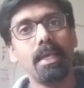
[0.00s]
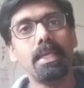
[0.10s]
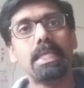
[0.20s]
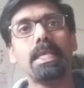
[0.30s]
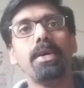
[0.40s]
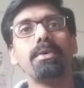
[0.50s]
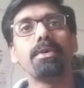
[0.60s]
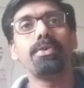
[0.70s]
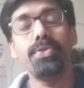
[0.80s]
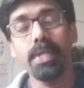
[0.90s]
So,
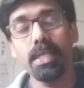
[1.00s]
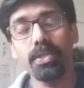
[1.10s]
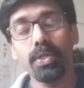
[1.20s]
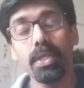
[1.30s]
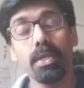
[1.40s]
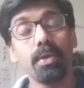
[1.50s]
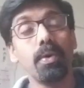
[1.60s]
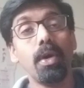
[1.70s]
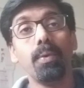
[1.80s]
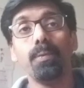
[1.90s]
Khushwant Singh
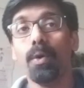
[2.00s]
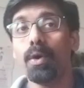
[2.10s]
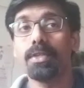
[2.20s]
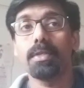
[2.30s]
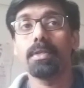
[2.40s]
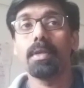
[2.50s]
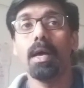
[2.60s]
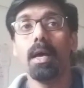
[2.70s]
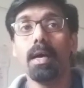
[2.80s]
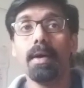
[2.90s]
was
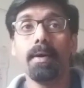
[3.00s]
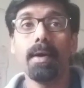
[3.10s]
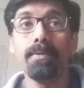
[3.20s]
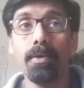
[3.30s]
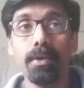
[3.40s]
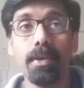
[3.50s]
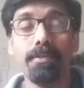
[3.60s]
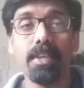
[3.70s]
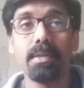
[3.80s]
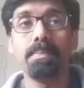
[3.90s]
awarded
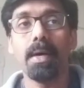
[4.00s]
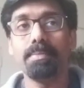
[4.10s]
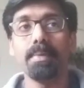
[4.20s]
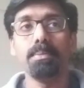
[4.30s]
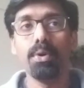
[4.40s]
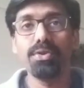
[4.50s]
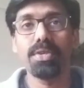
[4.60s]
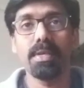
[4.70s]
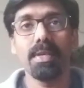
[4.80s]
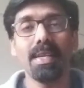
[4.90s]
with Padma
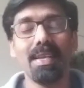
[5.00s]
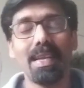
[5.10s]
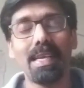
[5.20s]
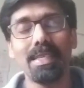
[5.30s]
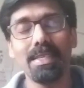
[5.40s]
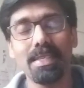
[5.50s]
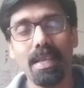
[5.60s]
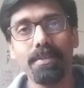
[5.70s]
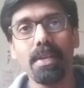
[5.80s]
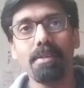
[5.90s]
Bhushan in
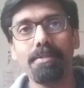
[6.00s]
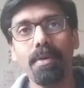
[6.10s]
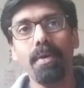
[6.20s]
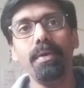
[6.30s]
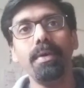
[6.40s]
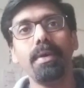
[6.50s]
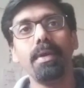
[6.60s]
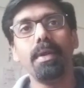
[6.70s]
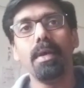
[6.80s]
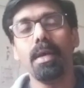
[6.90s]
1974.
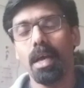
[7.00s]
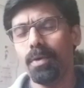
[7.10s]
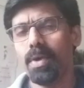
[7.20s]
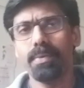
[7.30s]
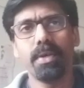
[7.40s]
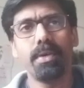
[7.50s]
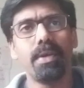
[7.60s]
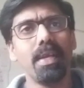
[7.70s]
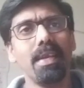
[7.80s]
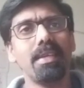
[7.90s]
However,
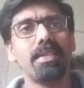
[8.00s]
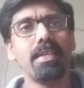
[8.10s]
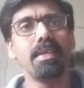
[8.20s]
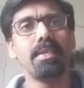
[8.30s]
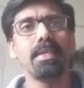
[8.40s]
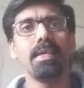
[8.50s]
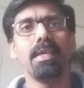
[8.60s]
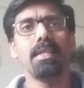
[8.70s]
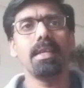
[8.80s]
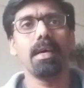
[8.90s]
he returned
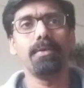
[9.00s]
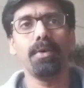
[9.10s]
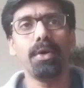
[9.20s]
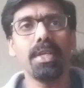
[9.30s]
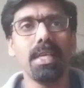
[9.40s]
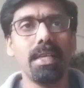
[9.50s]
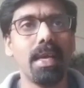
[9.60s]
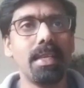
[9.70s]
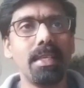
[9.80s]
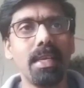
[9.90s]
the award in
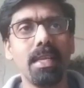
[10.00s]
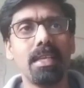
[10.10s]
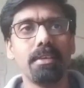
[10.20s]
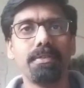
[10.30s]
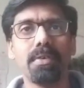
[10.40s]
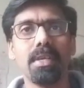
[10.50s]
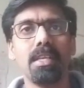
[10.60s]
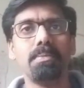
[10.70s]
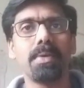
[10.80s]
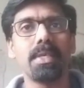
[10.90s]
1984
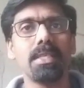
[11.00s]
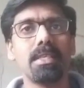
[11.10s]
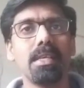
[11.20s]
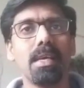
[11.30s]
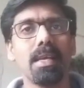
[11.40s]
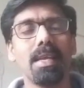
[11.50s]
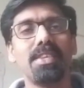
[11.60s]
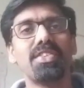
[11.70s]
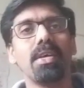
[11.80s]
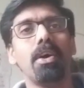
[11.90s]
in protest
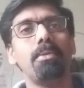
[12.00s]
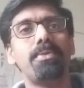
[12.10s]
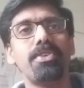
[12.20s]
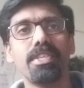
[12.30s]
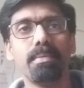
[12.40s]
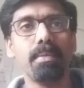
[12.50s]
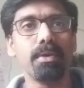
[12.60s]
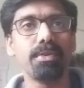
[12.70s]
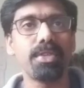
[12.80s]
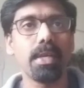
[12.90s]
against the Operation
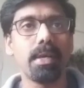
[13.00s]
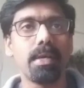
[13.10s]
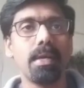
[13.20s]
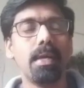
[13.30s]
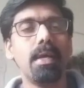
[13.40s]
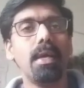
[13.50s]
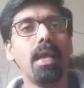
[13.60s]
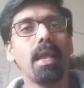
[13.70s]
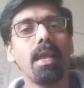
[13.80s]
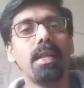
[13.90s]
Blue Star
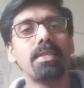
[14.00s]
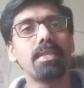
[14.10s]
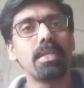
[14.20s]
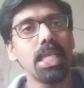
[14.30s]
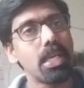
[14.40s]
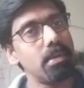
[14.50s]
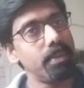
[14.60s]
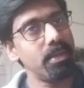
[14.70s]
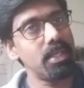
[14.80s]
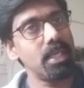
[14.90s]
against the Sikh
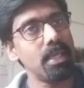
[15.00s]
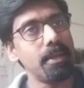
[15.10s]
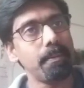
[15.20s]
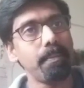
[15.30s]
community,